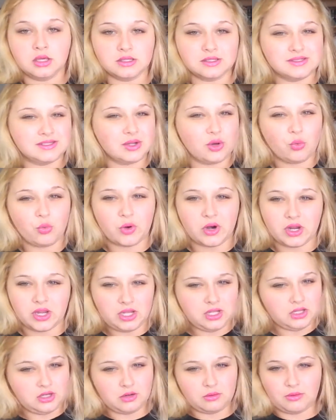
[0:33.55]
still
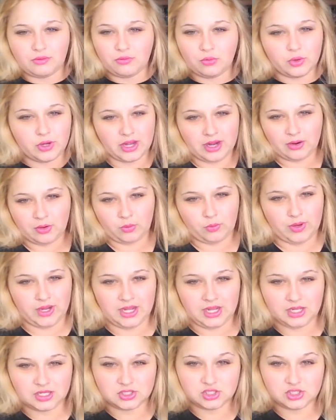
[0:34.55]
working, a 40-hour week.